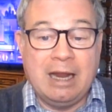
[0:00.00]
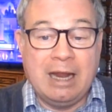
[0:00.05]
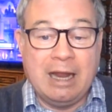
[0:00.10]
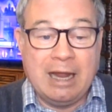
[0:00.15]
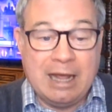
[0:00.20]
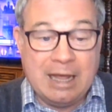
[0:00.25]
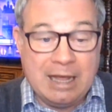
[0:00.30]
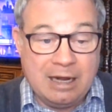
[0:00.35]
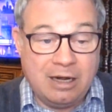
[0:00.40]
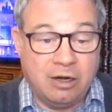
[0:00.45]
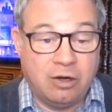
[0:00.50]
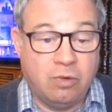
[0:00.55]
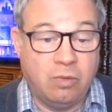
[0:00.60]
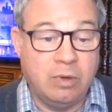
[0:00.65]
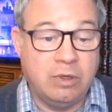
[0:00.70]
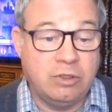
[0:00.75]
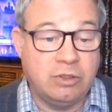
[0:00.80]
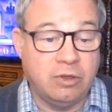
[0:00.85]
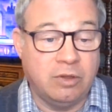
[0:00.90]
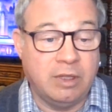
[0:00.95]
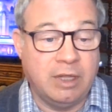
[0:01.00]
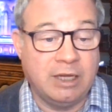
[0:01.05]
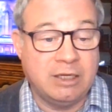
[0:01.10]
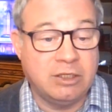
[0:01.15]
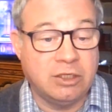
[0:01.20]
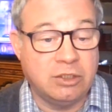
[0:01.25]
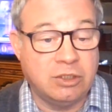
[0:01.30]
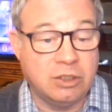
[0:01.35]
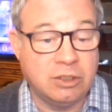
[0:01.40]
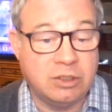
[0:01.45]
adequate to the
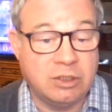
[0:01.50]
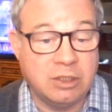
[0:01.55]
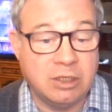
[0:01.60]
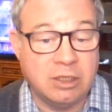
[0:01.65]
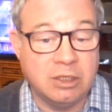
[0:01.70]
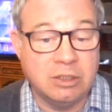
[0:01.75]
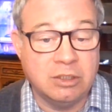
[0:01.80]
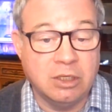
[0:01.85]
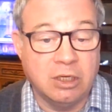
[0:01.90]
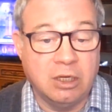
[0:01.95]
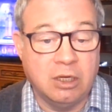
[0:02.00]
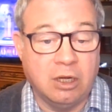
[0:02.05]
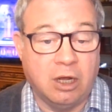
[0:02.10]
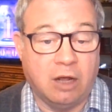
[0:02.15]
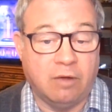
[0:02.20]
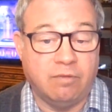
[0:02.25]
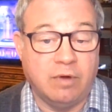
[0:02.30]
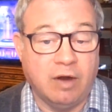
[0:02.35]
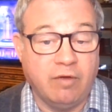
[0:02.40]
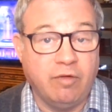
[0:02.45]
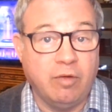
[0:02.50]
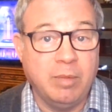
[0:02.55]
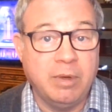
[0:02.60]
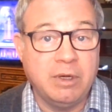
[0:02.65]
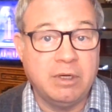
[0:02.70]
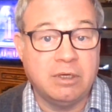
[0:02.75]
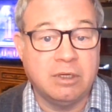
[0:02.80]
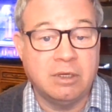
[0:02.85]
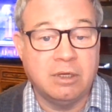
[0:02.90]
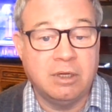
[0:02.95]
exigencies of
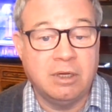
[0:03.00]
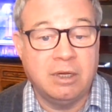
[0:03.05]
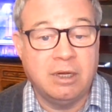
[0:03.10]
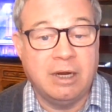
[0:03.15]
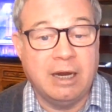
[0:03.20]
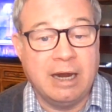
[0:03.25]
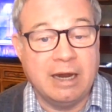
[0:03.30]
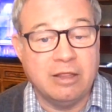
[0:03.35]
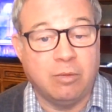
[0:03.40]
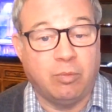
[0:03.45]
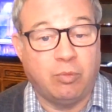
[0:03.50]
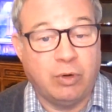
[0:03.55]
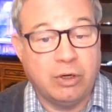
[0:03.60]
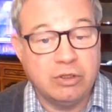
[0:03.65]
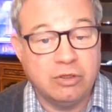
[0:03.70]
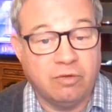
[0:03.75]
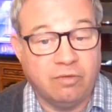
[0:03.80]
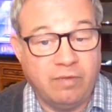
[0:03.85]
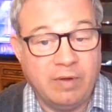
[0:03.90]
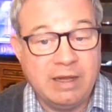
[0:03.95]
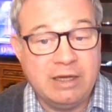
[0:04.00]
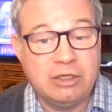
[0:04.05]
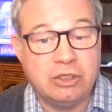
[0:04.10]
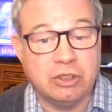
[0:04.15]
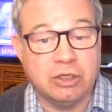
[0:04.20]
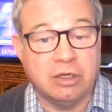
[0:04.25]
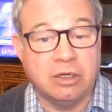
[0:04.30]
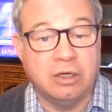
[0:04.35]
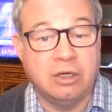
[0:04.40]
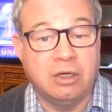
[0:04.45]
government and the
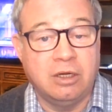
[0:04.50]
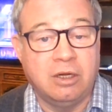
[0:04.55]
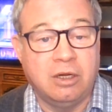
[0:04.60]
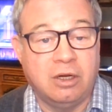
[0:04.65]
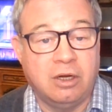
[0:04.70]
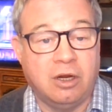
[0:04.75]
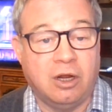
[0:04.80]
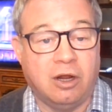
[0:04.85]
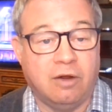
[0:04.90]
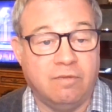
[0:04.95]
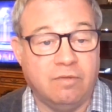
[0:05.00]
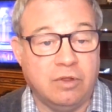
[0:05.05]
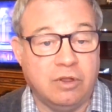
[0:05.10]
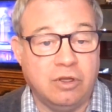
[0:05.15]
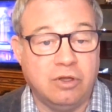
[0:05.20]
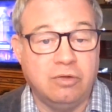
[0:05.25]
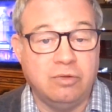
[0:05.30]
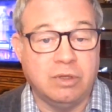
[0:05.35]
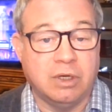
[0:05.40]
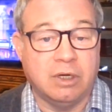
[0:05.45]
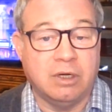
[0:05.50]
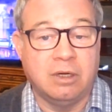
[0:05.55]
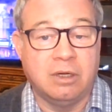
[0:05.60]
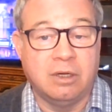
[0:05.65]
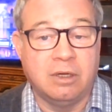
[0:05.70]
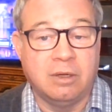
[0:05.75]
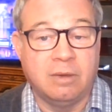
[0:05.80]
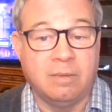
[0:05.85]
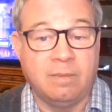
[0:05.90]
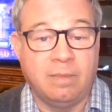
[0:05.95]
preservation of the Union.
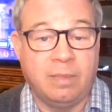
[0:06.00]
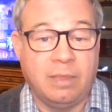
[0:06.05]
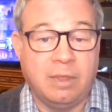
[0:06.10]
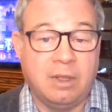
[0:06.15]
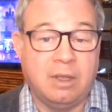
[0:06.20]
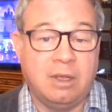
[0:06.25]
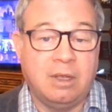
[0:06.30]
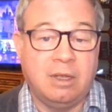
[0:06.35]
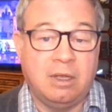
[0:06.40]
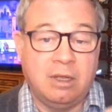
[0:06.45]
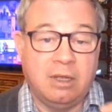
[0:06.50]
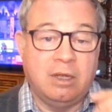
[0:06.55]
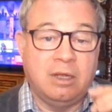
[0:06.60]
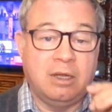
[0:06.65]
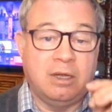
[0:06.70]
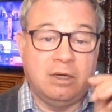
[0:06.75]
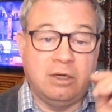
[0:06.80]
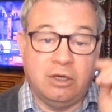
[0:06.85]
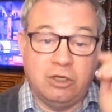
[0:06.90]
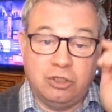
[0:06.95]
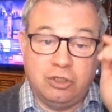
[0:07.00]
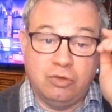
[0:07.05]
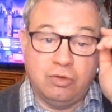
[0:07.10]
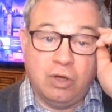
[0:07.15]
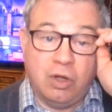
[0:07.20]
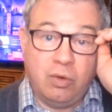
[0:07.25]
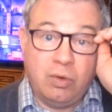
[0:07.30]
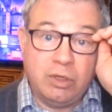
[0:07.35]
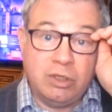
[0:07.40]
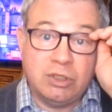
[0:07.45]
Did you
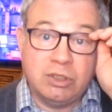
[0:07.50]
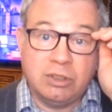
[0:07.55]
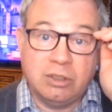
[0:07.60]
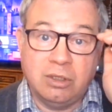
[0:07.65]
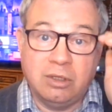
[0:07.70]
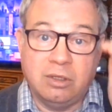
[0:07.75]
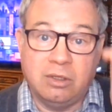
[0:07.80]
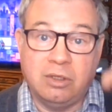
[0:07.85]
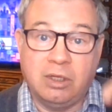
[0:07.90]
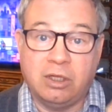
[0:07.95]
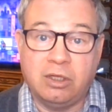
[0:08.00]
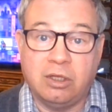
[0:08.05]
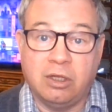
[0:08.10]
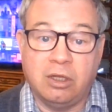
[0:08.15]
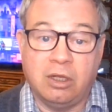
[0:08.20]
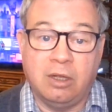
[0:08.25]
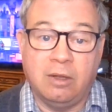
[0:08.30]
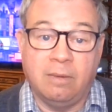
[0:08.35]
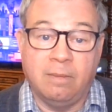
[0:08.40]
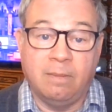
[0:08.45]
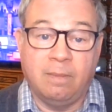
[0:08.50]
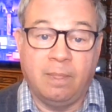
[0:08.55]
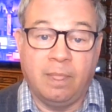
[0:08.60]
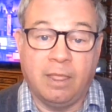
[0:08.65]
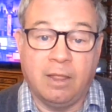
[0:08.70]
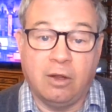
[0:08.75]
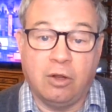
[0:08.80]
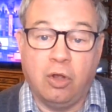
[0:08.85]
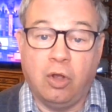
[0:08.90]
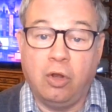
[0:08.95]
notice that the
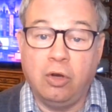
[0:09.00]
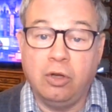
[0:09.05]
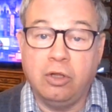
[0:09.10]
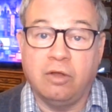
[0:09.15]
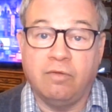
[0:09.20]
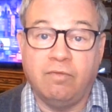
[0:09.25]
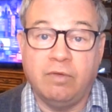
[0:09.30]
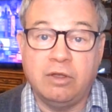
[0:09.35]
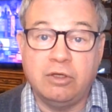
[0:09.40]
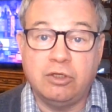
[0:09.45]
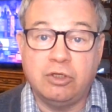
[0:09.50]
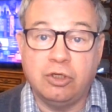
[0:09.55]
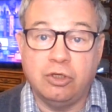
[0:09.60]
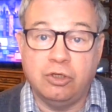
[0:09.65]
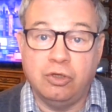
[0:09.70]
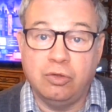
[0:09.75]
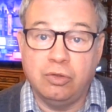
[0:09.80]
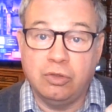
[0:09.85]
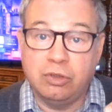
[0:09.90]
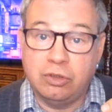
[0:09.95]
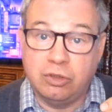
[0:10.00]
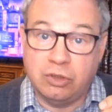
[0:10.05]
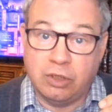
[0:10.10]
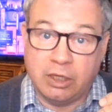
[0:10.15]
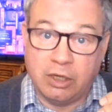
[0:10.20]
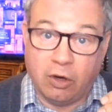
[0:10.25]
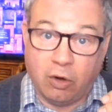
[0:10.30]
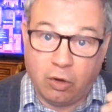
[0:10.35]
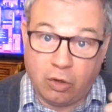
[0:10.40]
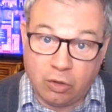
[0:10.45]
Call to Convention used the
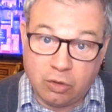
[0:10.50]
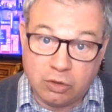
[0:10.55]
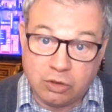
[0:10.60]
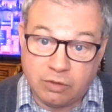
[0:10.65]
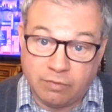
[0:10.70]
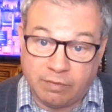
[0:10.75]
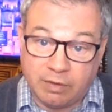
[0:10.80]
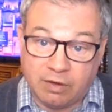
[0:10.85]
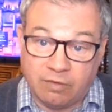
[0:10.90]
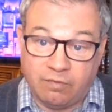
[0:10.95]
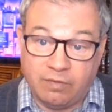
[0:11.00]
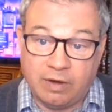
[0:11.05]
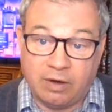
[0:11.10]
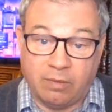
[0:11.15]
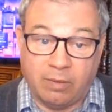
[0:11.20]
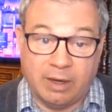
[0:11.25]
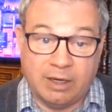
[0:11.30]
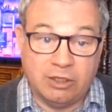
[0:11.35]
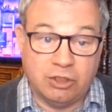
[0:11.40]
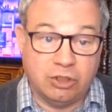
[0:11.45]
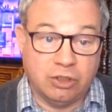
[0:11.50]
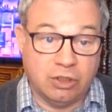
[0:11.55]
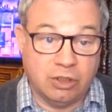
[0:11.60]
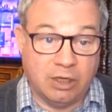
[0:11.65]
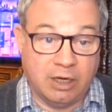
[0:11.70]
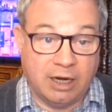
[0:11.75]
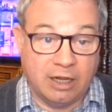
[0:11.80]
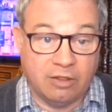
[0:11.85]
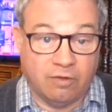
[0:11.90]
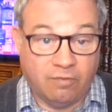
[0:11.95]
Articles of Confederation
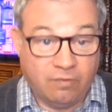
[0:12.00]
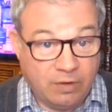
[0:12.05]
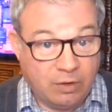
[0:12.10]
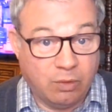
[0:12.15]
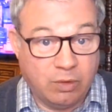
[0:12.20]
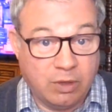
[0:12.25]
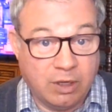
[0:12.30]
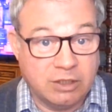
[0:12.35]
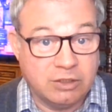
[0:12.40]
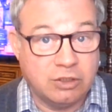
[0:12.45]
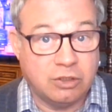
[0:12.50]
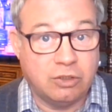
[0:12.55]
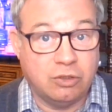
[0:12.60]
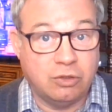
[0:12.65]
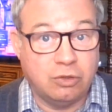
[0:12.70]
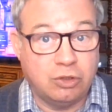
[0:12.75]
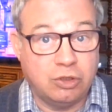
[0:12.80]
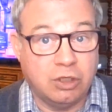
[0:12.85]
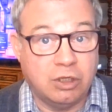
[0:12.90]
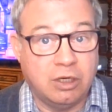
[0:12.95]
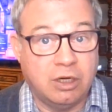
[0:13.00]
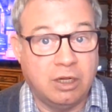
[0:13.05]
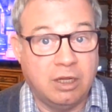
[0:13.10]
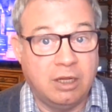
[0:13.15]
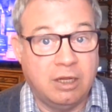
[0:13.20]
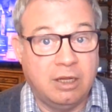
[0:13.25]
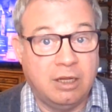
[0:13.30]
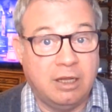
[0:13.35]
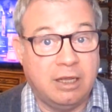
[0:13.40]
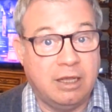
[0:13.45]
and the federal Constitution
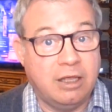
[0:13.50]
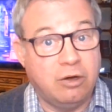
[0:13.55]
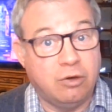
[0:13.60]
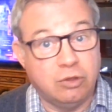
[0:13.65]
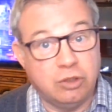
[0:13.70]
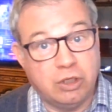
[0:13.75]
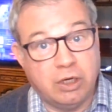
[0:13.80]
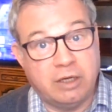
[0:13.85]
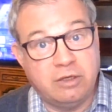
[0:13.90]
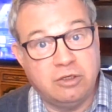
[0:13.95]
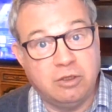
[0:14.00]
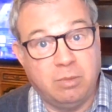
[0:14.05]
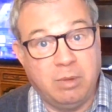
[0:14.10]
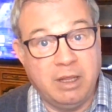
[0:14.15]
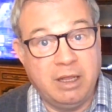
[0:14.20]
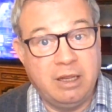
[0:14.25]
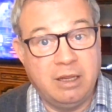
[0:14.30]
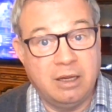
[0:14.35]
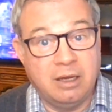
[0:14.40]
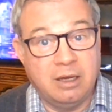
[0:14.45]
interchangeably?